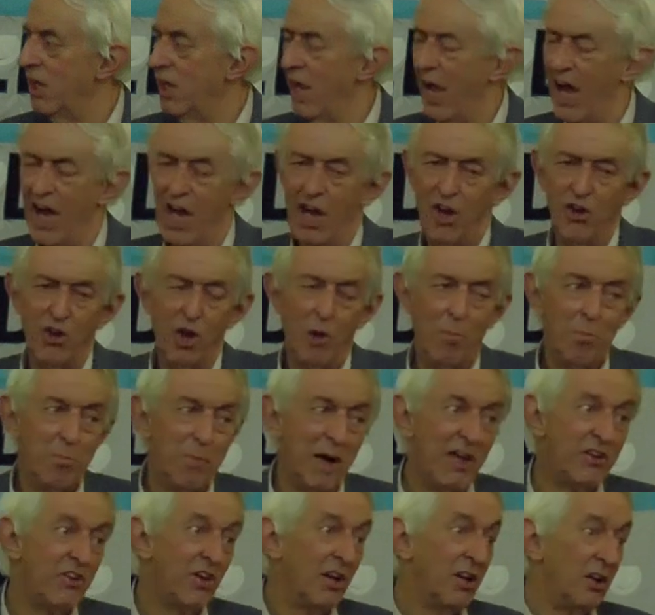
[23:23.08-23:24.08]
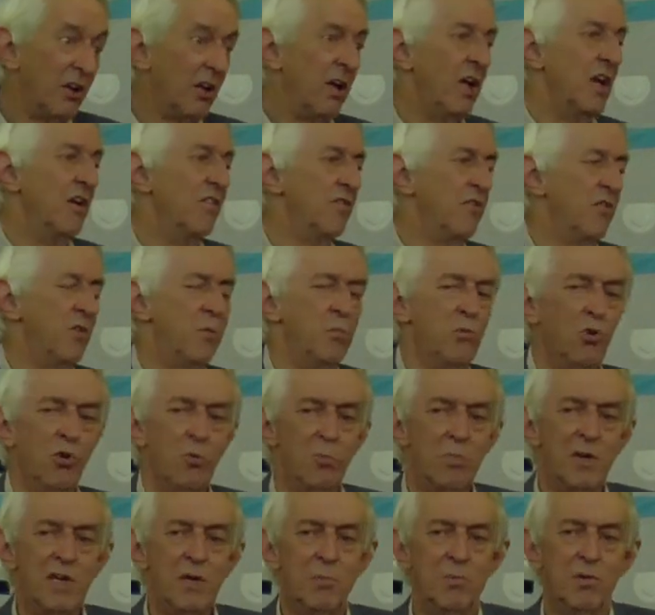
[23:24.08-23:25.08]
and a better life for more
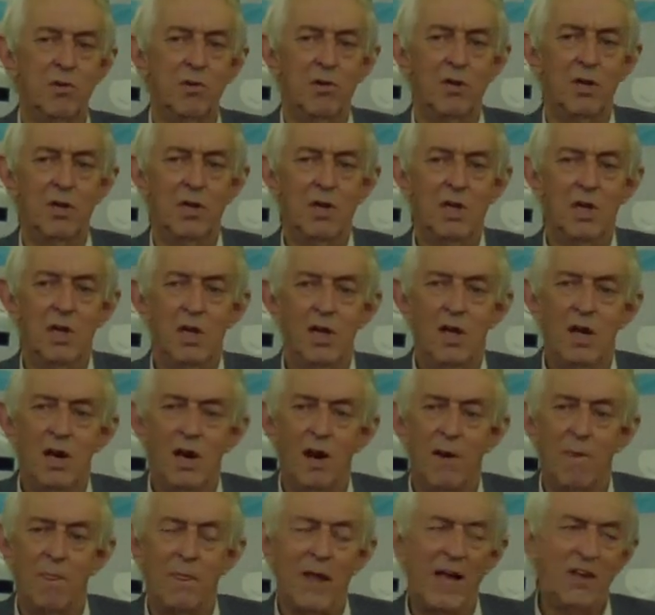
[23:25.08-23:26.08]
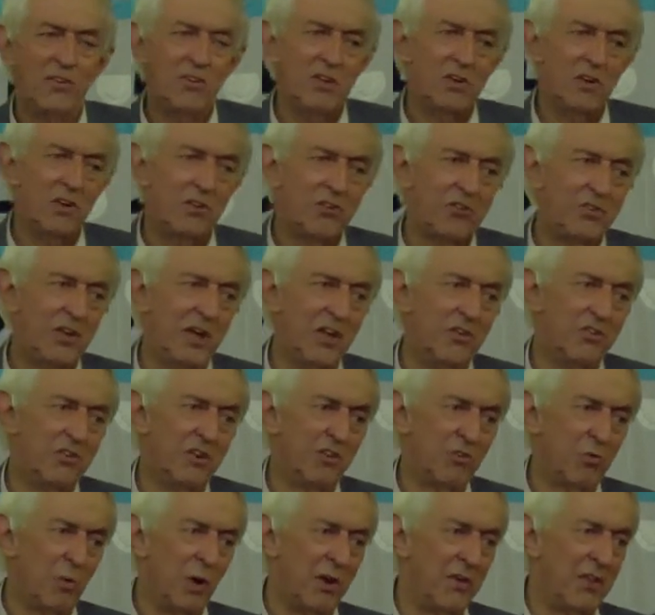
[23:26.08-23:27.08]
people. And that, in a sense,
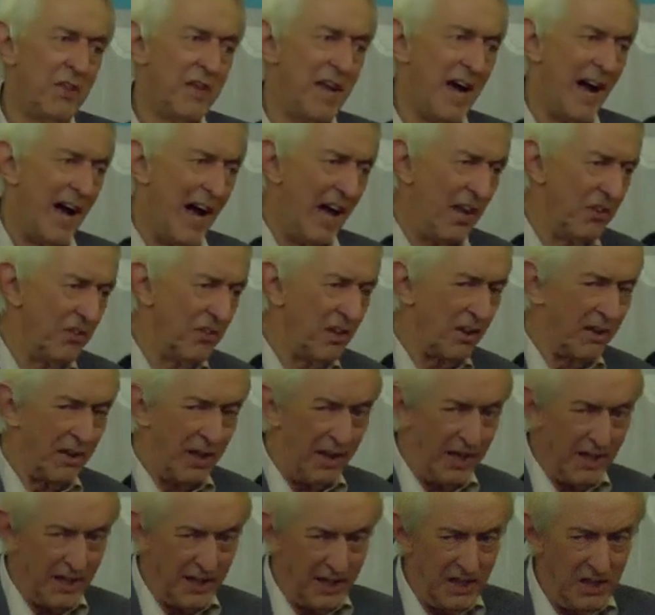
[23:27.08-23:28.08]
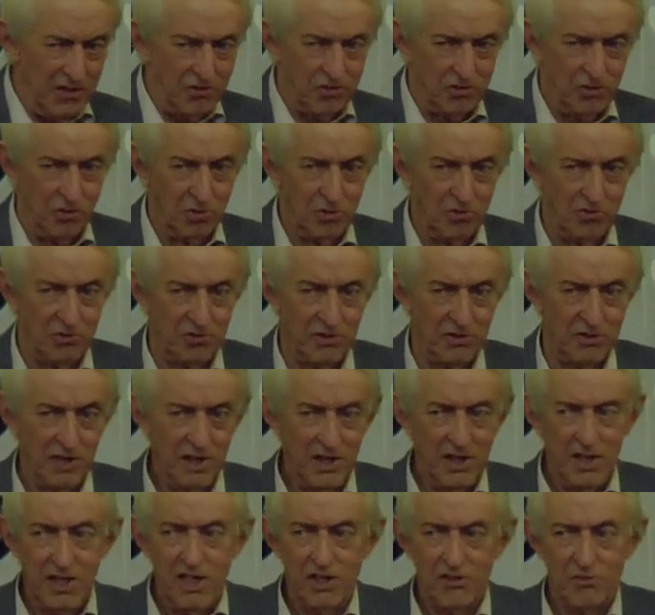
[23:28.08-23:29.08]
is one of the underlying issues that
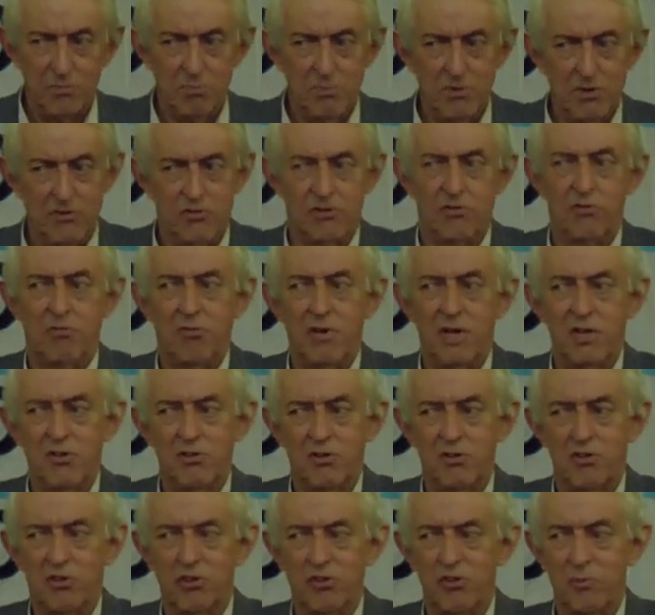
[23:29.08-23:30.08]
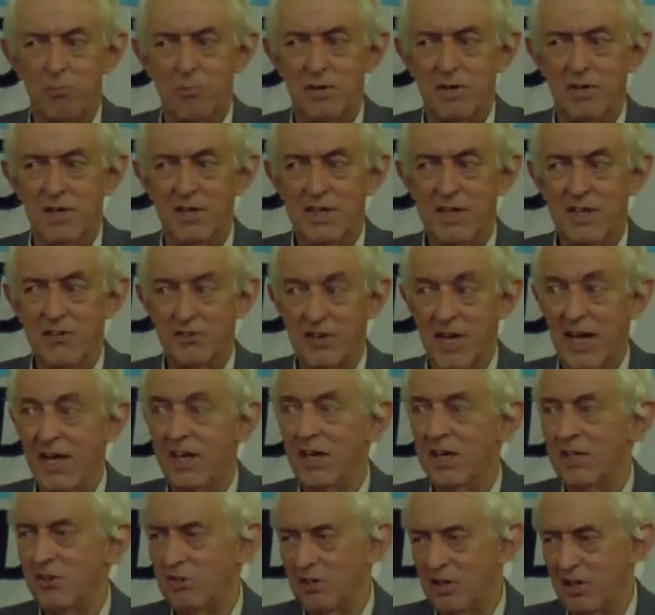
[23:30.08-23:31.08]
is missed right across the Middle East, and
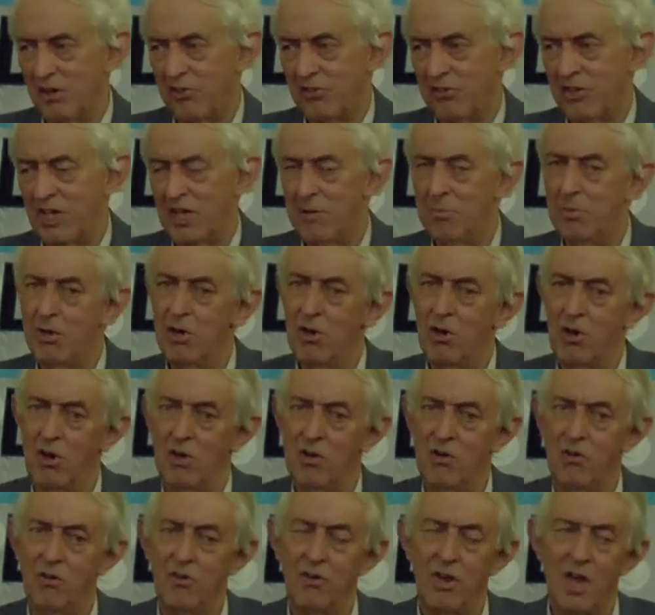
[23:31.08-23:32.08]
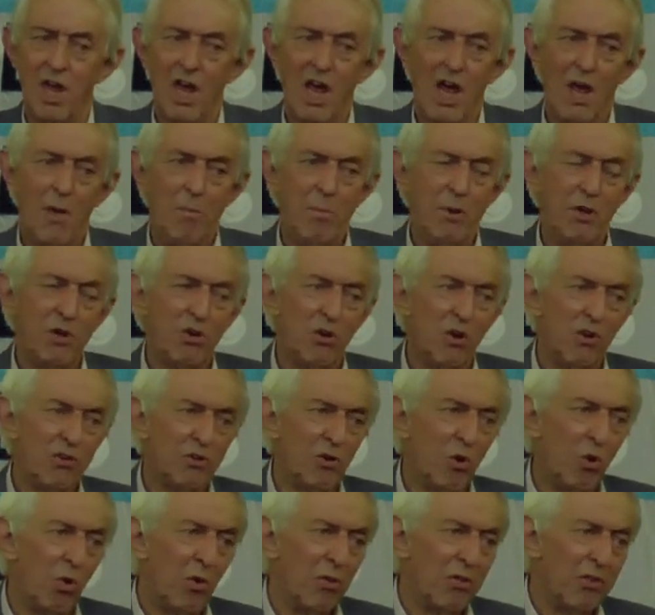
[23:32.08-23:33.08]
I dare say beyond. Because
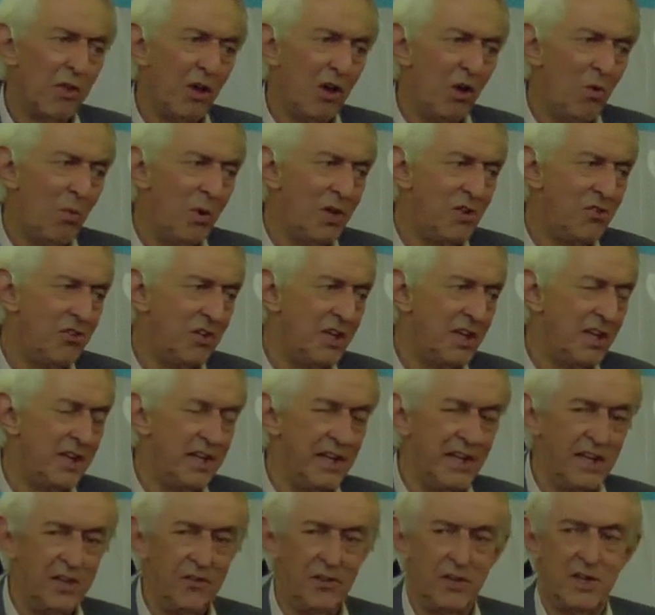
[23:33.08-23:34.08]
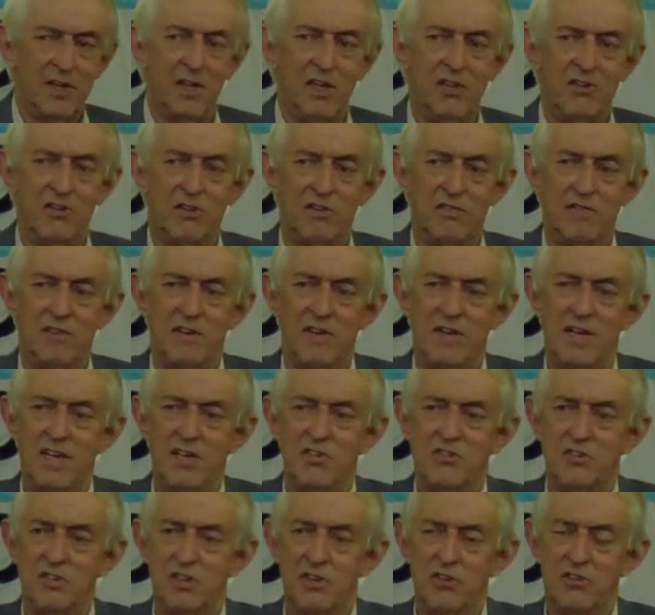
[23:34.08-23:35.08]
although we're dealing, in the case of
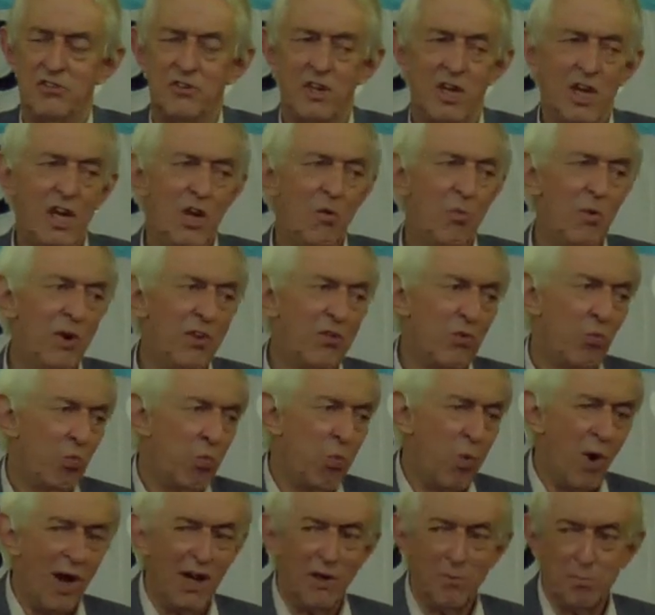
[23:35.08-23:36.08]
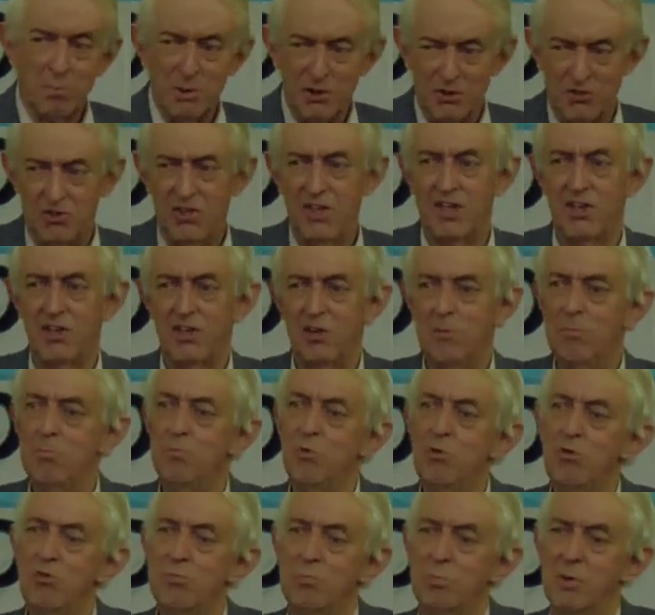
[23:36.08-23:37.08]
ISIS, with one particular
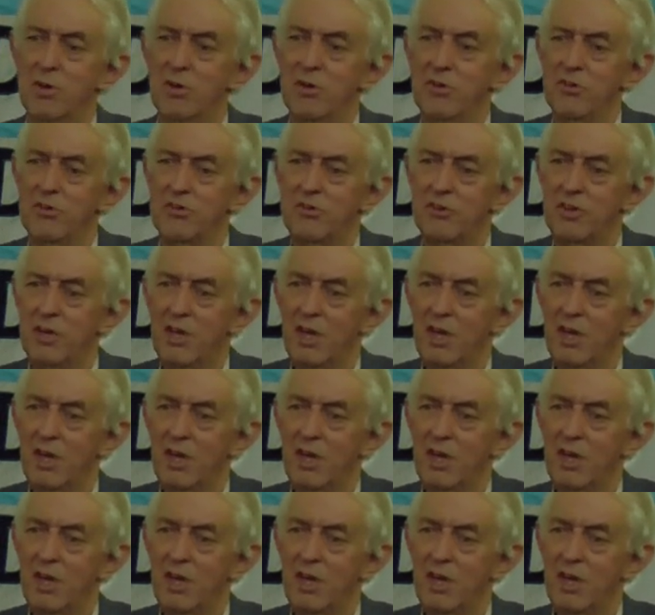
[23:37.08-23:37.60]
movement,